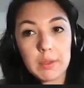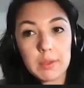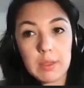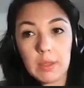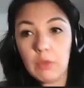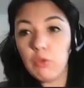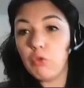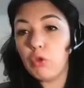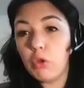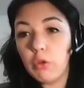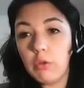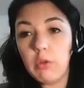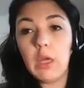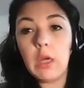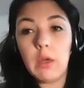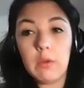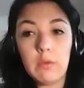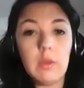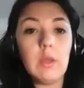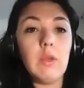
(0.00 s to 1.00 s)
insert
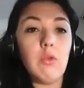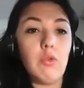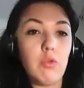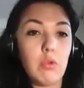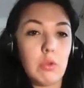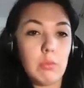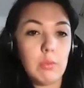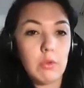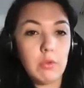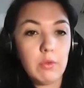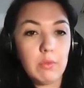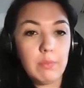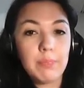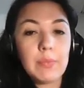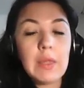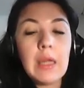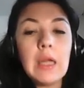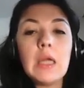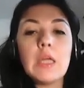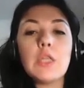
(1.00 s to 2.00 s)
the other instruments.
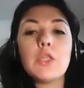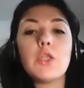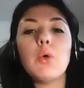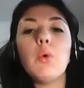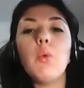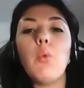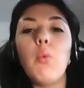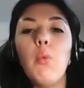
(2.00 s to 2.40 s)
So